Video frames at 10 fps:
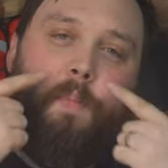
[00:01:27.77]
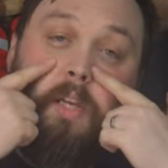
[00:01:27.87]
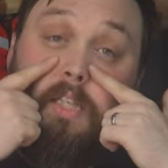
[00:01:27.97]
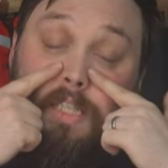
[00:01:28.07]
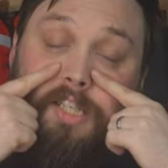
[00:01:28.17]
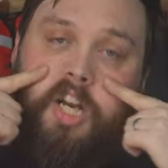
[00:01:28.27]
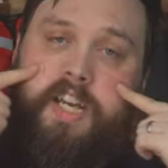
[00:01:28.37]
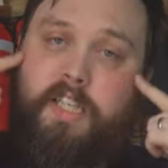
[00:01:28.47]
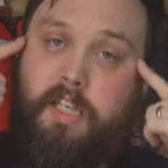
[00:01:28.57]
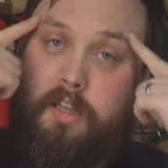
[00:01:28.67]
because it's
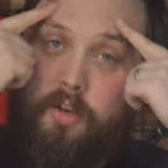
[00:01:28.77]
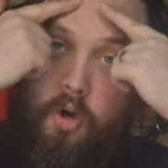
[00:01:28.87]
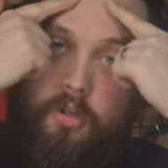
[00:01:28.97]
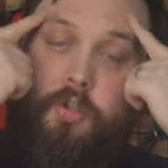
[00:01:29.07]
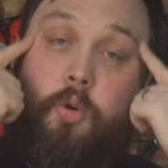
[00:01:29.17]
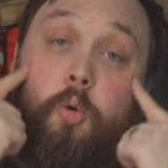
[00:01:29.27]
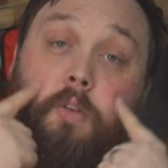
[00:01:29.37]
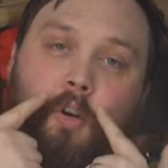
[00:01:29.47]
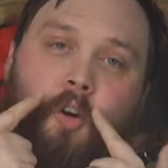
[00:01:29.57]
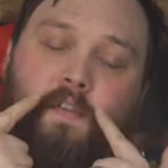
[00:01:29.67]
changing the
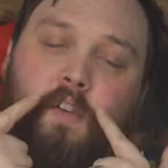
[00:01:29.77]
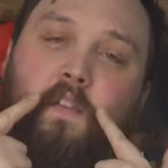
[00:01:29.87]
contours of your